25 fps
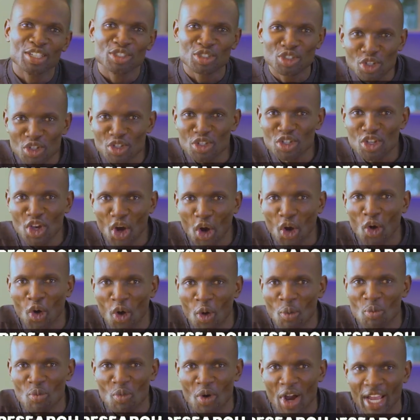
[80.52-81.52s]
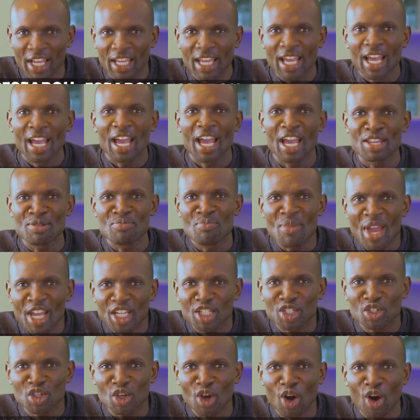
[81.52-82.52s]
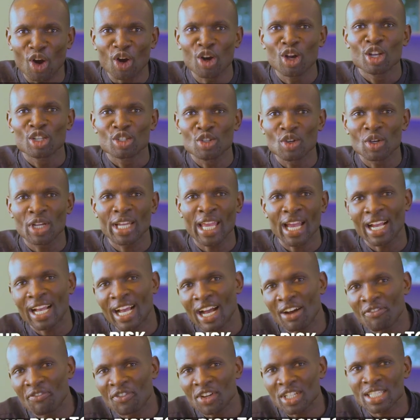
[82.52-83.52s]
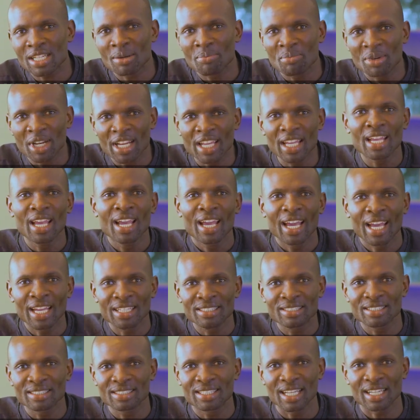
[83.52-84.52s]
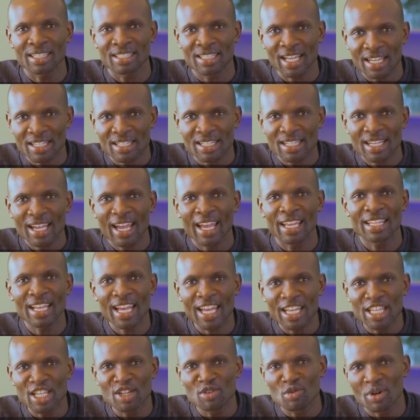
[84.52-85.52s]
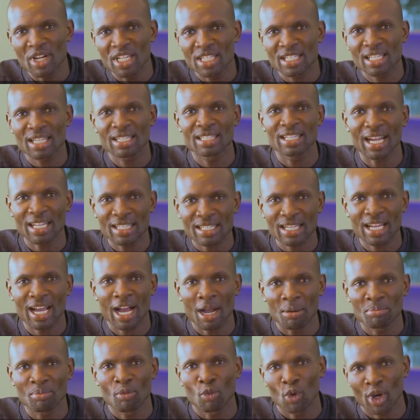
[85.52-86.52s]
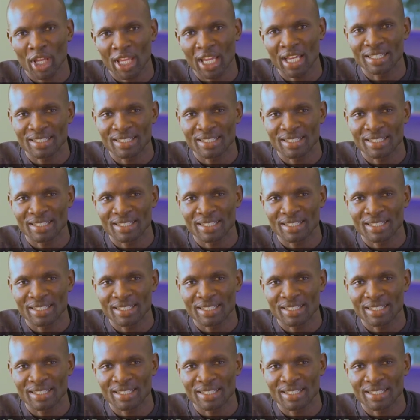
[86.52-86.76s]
do your homework and make sure you can comfortably handle the debt and any risk that come with